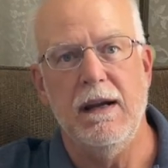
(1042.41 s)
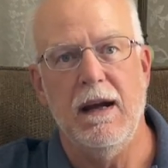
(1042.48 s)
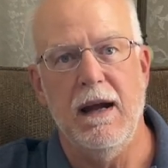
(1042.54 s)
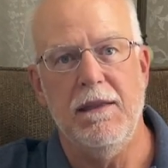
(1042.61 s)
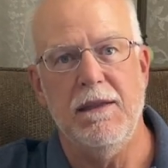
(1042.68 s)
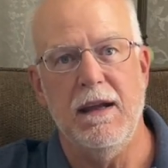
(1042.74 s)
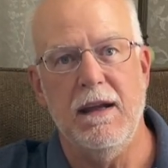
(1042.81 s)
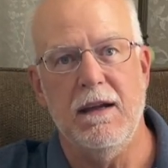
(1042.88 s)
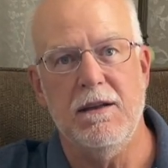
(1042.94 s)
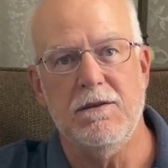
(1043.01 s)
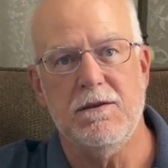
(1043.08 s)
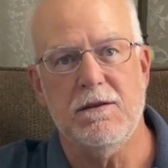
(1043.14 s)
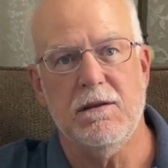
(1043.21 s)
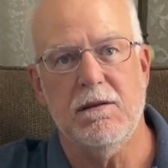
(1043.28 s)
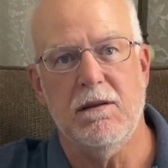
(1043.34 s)
I think
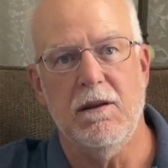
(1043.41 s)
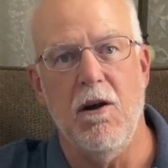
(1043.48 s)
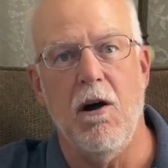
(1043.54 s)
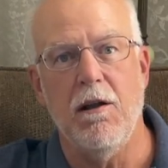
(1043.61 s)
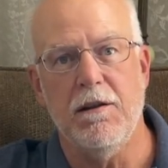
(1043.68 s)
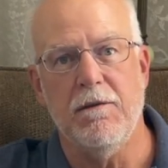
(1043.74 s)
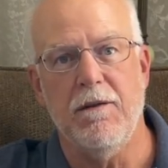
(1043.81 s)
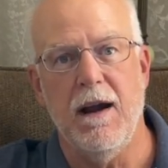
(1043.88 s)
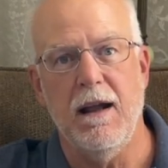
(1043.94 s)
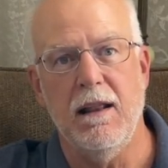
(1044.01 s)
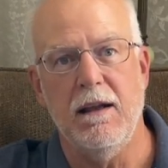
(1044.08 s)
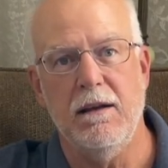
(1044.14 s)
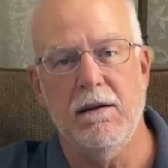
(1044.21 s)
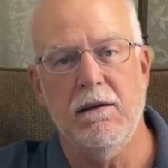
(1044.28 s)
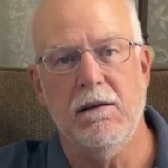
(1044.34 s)
is the
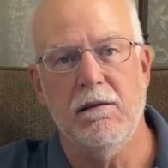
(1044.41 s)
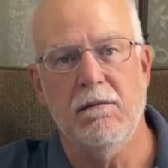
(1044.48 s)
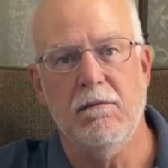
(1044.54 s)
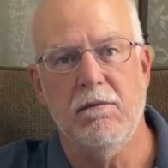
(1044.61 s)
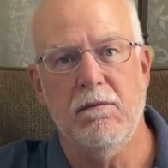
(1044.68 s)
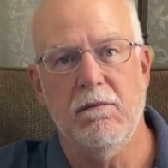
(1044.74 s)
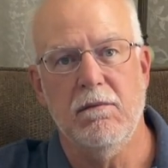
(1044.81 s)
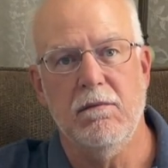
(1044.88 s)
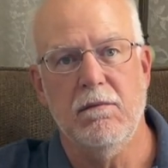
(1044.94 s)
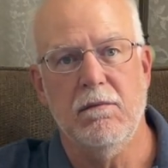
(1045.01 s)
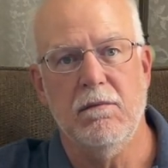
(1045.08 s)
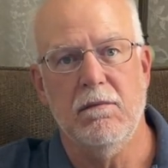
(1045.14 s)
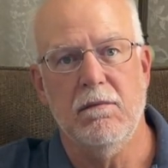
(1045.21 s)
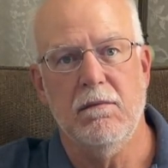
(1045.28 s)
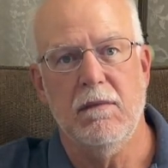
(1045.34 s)
ultraviolet.
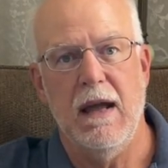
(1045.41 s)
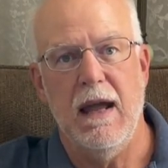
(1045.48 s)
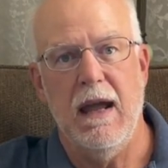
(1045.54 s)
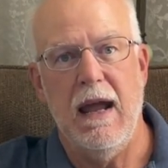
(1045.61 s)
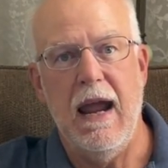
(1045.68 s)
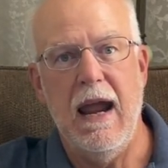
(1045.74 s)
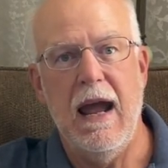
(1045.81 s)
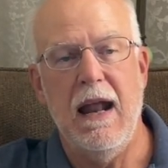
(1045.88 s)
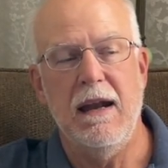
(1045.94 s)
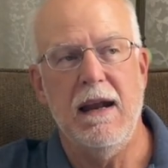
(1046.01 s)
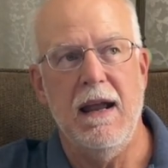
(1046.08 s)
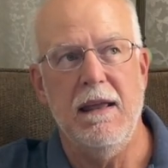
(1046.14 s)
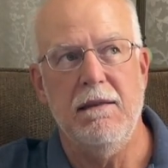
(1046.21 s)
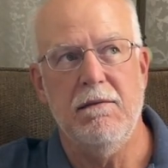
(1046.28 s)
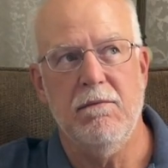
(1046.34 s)

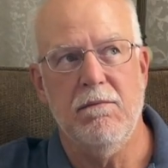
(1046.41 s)
And